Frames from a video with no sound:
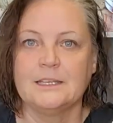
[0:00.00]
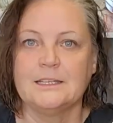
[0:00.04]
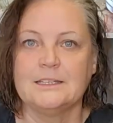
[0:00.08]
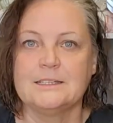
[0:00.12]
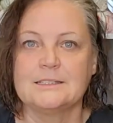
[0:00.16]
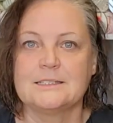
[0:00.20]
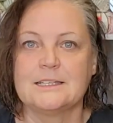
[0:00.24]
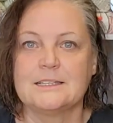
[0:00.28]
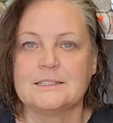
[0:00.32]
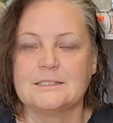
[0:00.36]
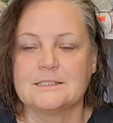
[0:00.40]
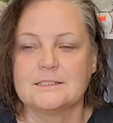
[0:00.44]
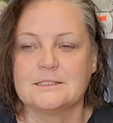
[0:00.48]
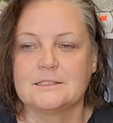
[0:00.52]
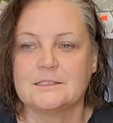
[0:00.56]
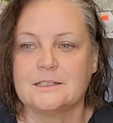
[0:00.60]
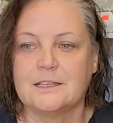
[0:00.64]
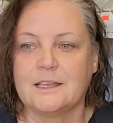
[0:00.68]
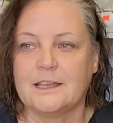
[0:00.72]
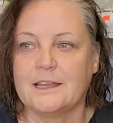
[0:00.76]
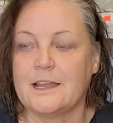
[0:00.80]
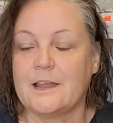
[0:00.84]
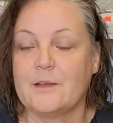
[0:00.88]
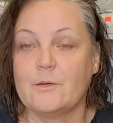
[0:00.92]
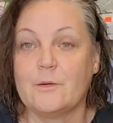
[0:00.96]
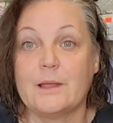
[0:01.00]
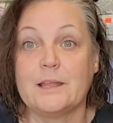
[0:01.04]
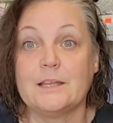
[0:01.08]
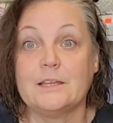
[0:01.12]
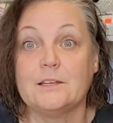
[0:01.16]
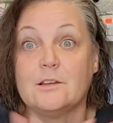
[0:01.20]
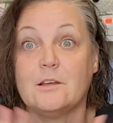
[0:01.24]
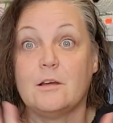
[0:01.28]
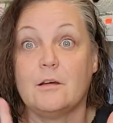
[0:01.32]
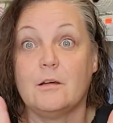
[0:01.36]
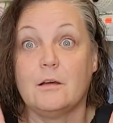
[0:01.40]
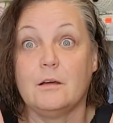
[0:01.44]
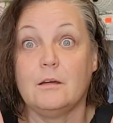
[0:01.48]
He says, and I went,
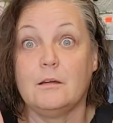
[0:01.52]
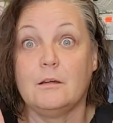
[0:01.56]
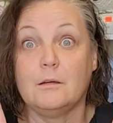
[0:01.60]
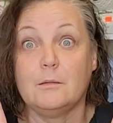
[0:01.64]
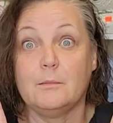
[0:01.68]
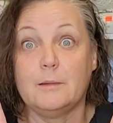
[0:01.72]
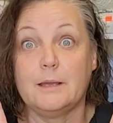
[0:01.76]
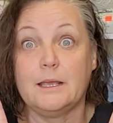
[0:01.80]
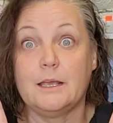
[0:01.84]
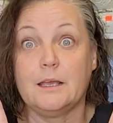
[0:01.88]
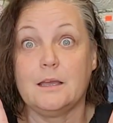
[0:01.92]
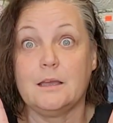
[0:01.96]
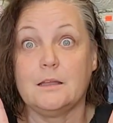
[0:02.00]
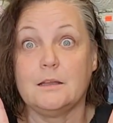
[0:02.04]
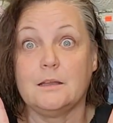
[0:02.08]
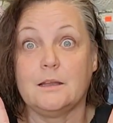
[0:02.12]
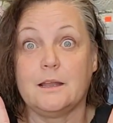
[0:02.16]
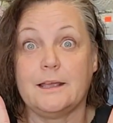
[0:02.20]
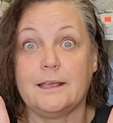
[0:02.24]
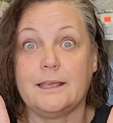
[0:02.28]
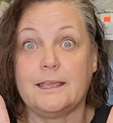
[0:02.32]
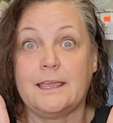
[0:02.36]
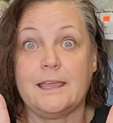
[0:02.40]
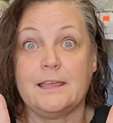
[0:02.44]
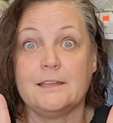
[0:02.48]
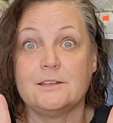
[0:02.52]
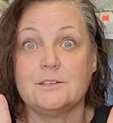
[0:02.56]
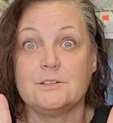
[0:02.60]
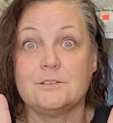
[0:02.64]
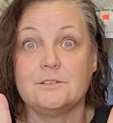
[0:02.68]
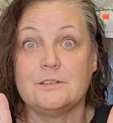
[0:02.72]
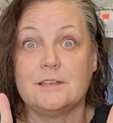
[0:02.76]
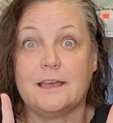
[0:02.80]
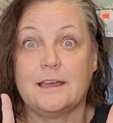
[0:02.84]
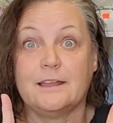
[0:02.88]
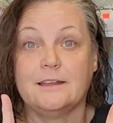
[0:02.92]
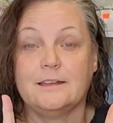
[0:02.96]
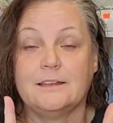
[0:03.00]
"Oh my God, I can't
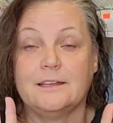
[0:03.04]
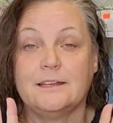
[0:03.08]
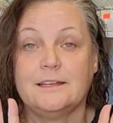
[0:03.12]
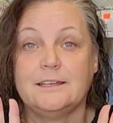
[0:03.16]
do that."